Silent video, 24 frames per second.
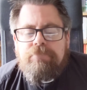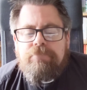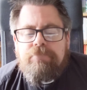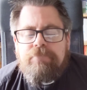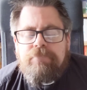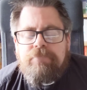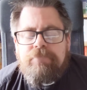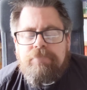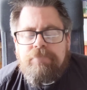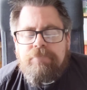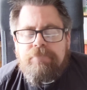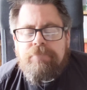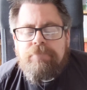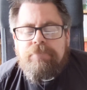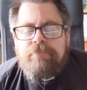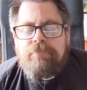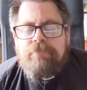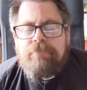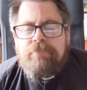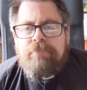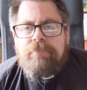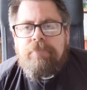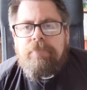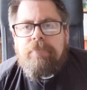
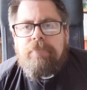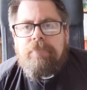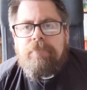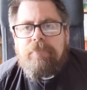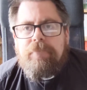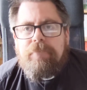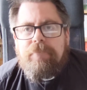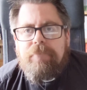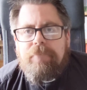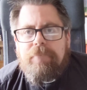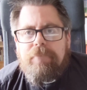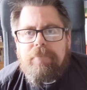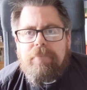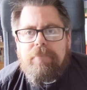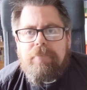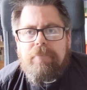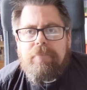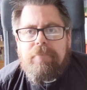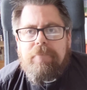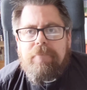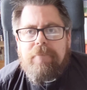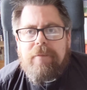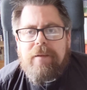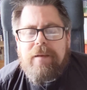(no one is talking)